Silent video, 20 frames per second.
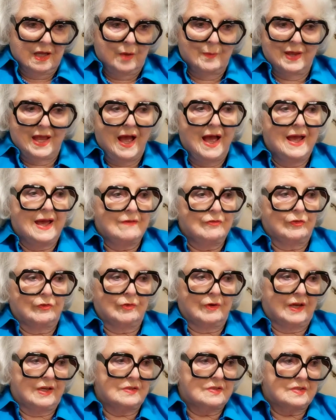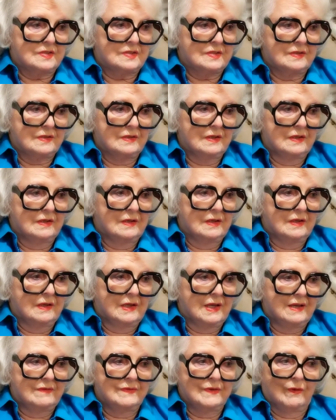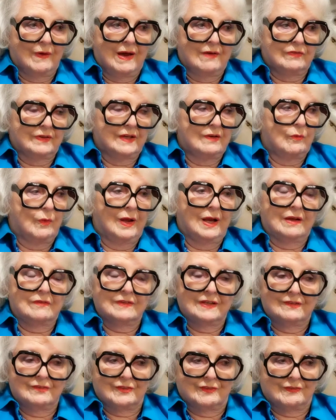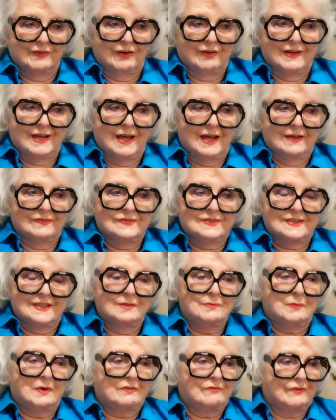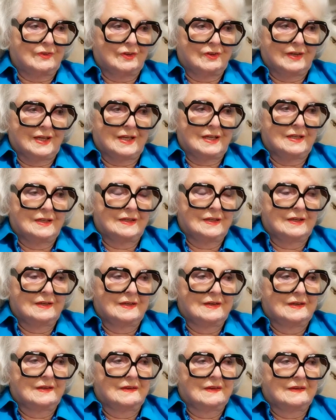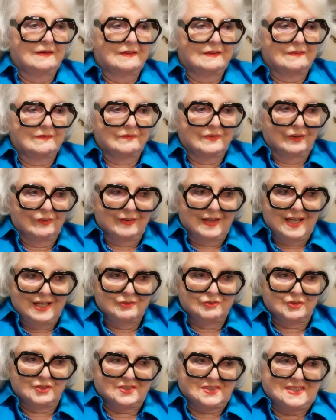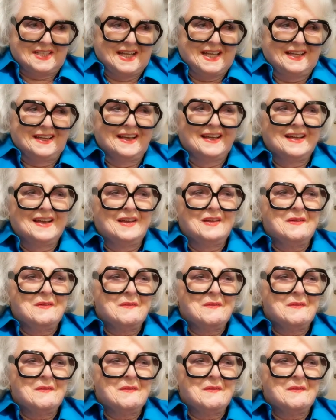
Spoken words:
I mean, I have regrets, even though I've lived a very hectic but very, very interesting